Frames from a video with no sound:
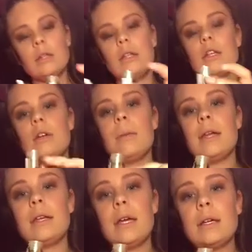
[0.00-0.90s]
glitter by
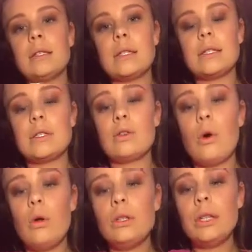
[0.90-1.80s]
NYX. This is
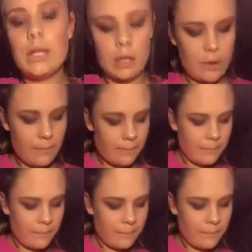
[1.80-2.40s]
gold glitter.